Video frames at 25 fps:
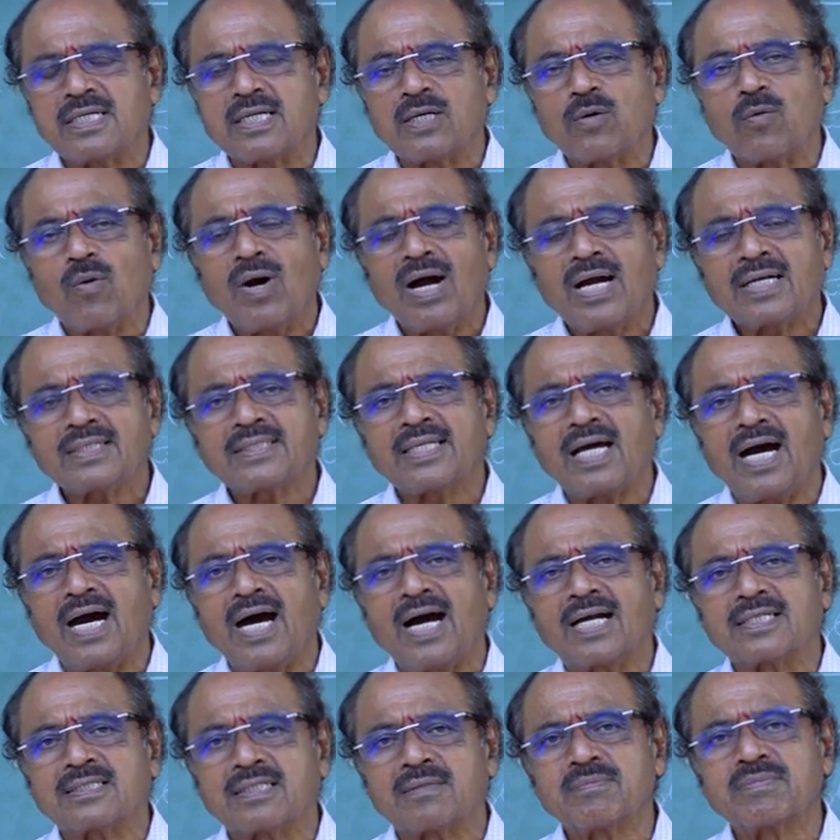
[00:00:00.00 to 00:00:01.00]
What the
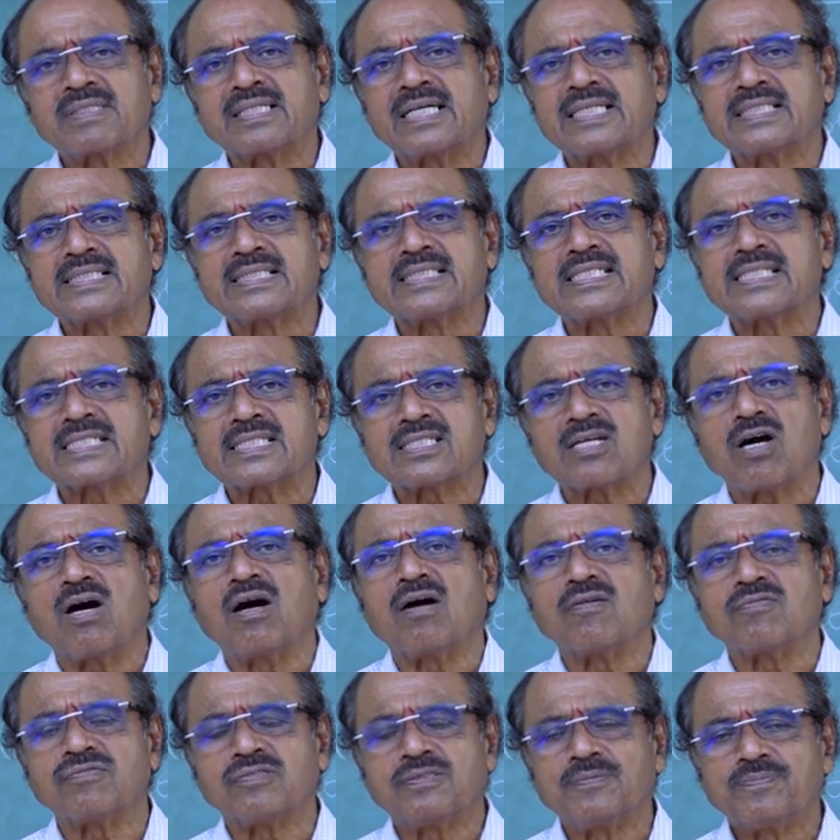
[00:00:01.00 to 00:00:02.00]
atom consists
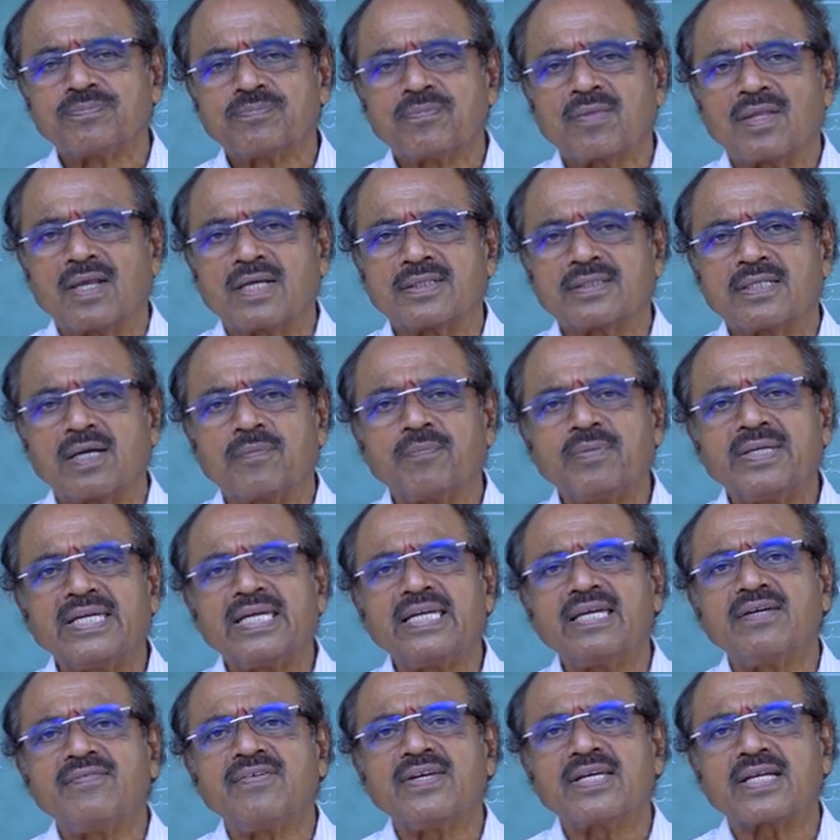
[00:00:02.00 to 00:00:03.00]
of, the
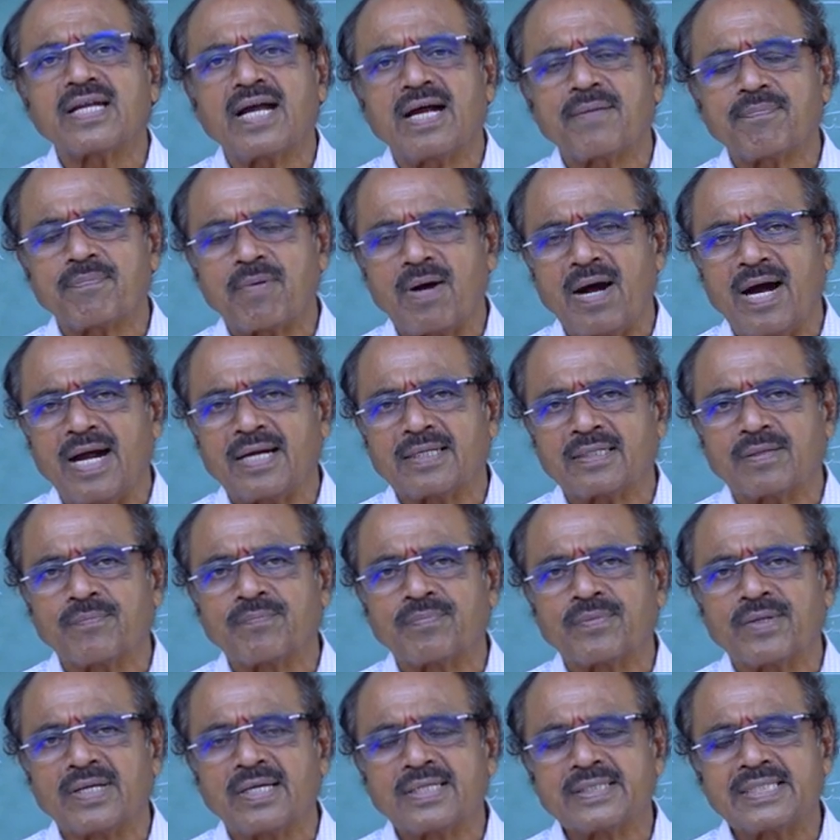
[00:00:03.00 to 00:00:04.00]
behavior of
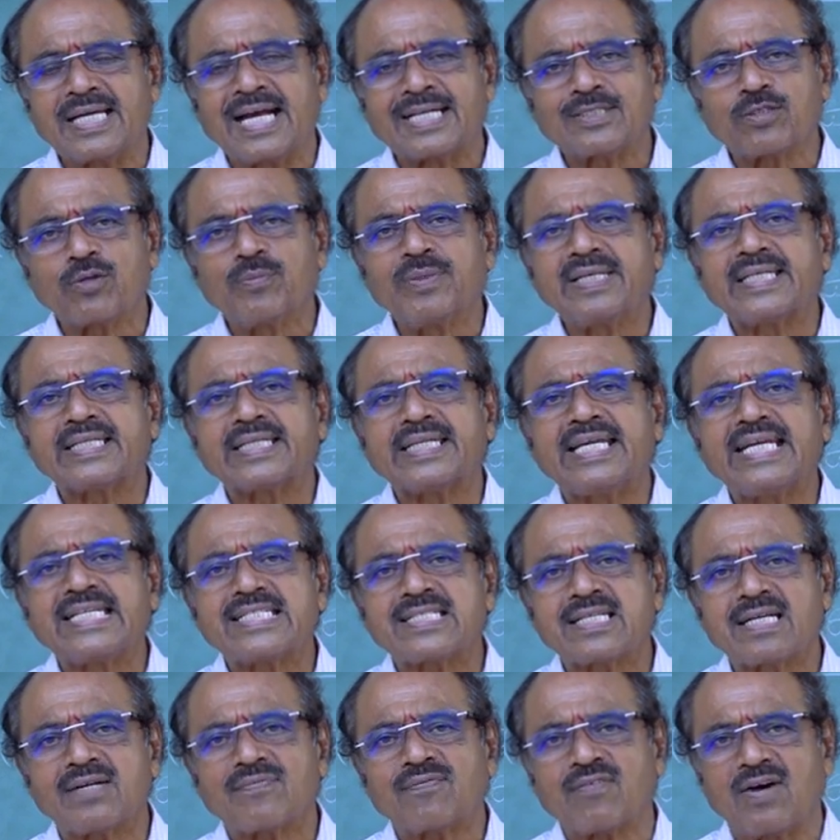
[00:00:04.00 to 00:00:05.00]
atom, the atomic
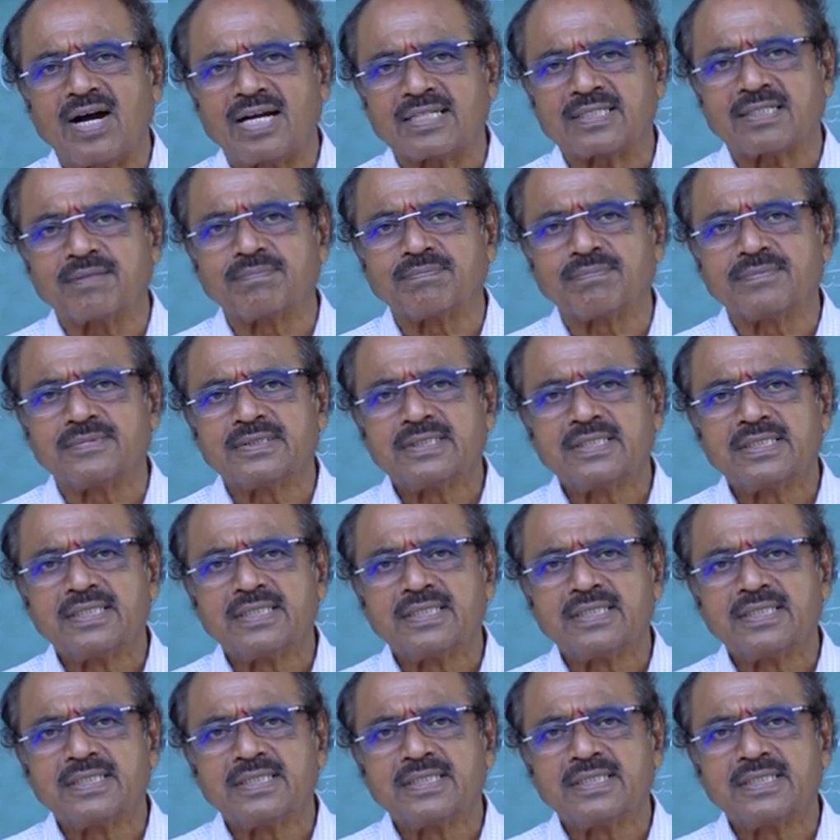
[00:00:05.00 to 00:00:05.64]
nature of atom.